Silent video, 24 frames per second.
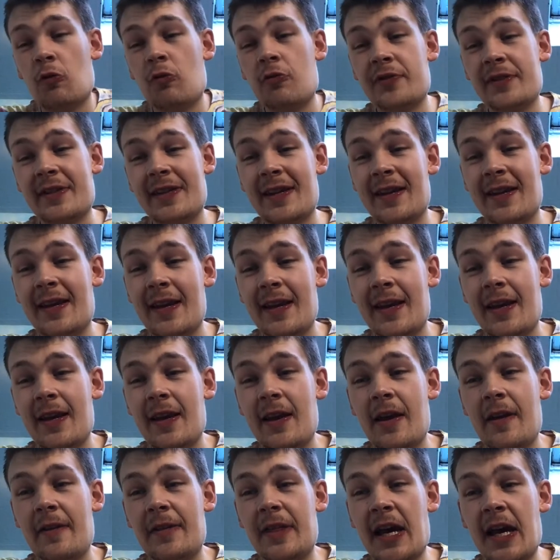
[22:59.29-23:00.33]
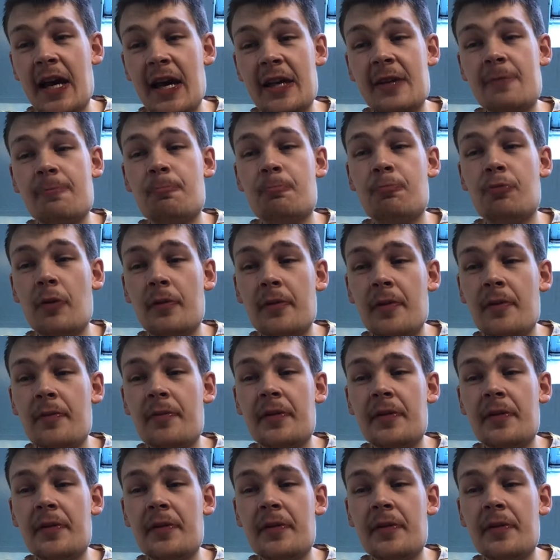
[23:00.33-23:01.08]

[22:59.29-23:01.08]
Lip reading: 4 goals, and that is